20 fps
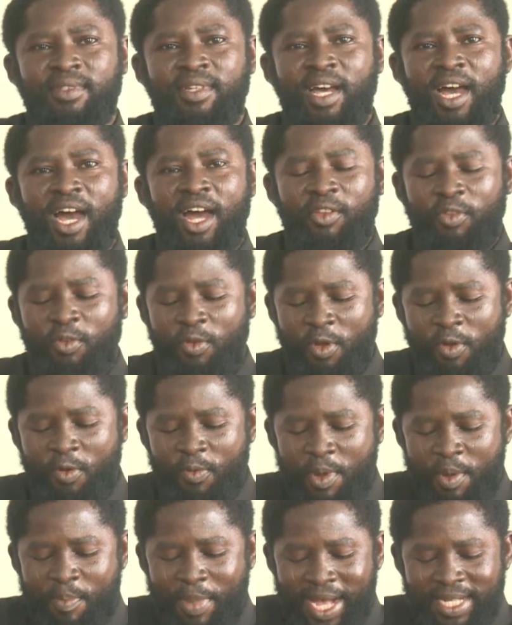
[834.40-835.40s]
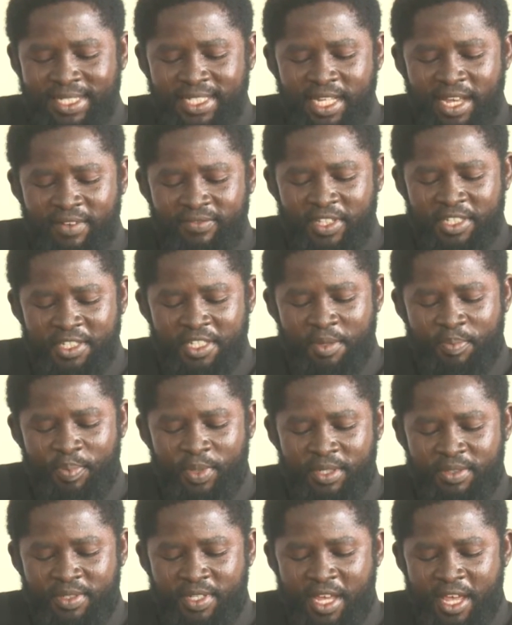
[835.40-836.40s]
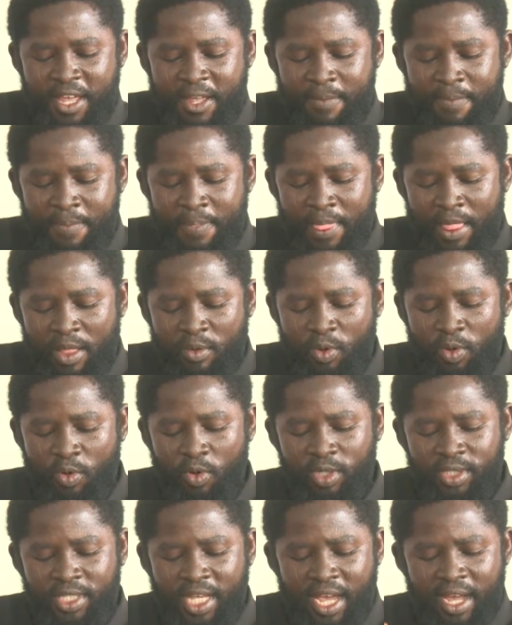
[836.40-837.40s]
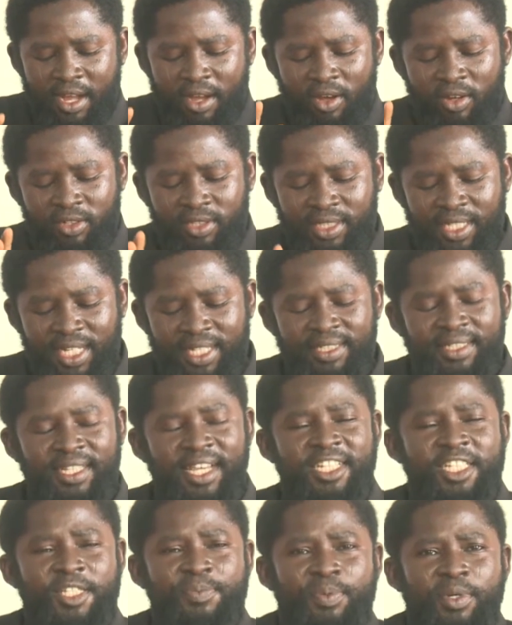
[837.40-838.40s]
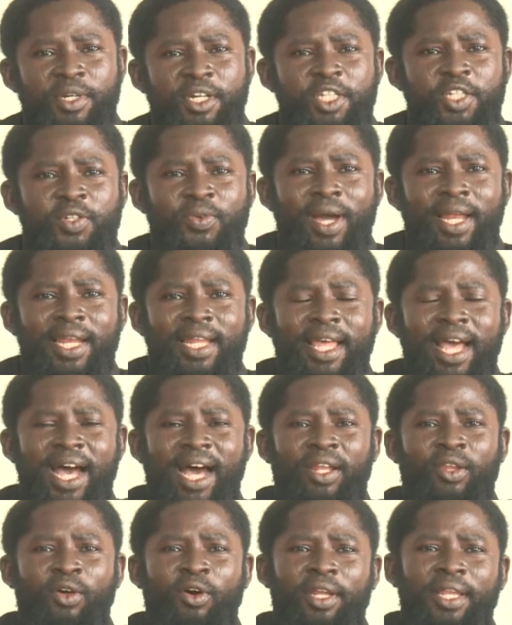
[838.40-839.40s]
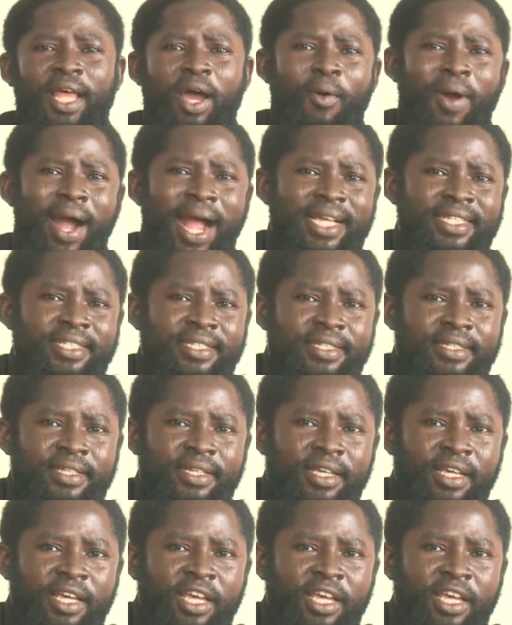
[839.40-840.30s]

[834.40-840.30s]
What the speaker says: How do we mean by self-discipline? Say we go there contented spiritually and otherwise.